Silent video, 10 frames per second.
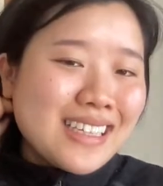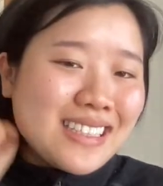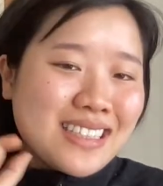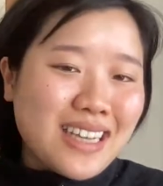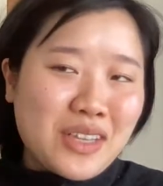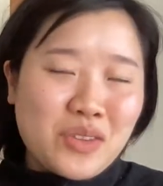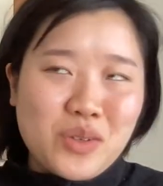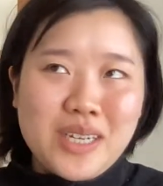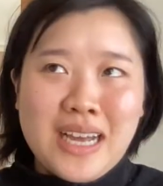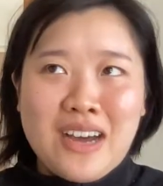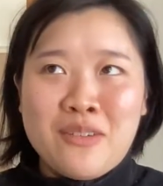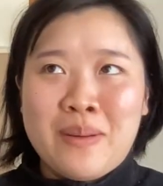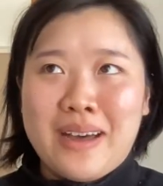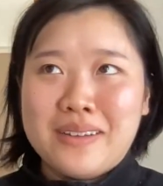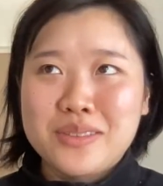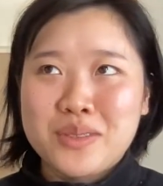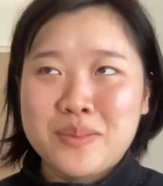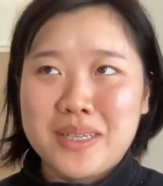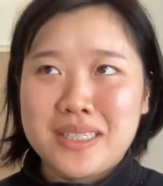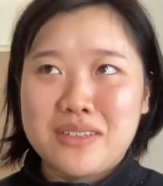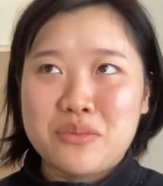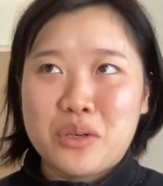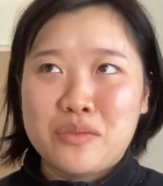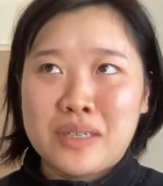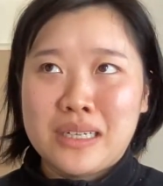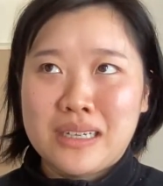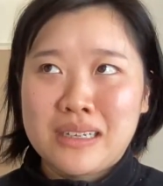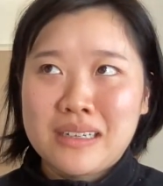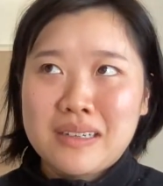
She's like 3.5 pounds, which makes it even more funny.